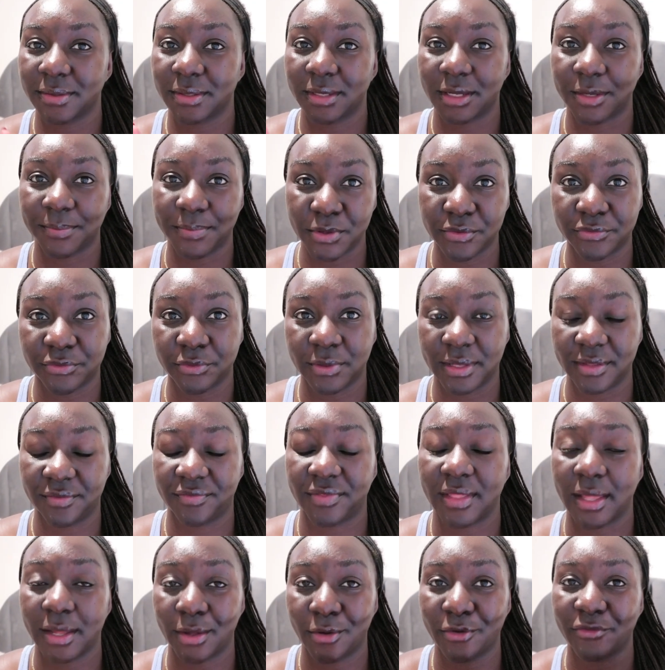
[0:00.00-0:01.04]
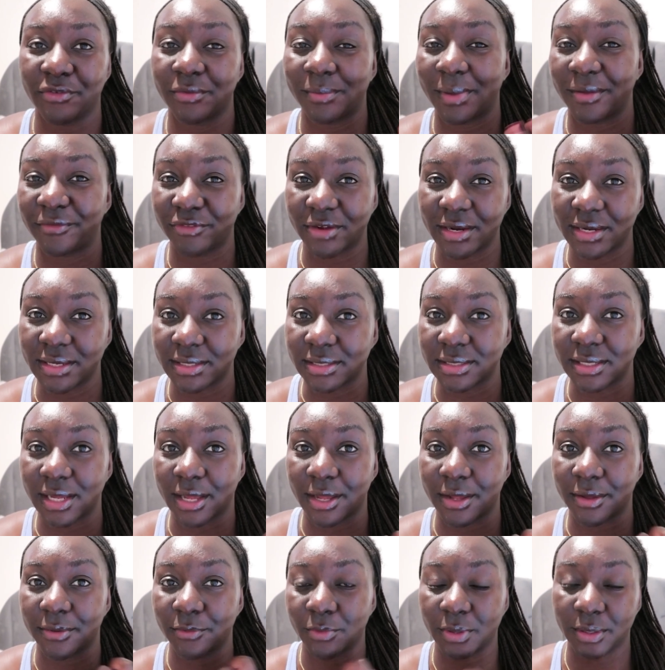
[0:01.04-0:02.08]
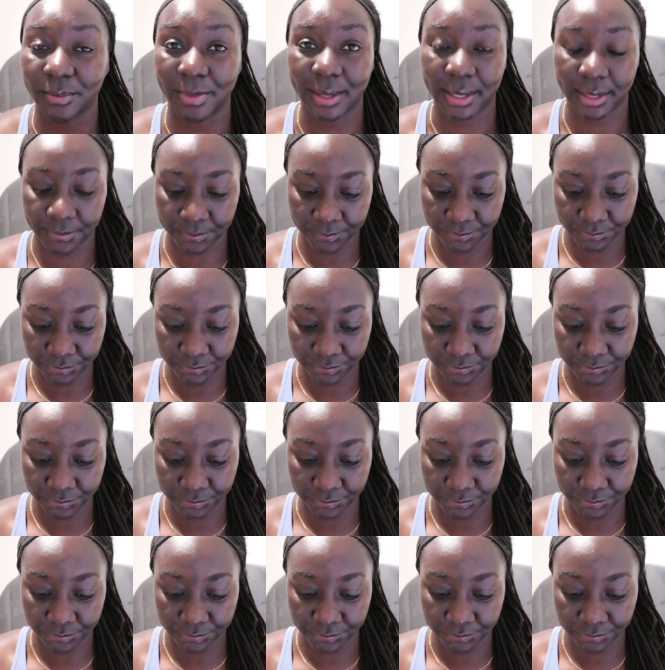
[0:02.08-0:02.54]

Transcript: a beautiful gift that I got from my friend, uh, one of my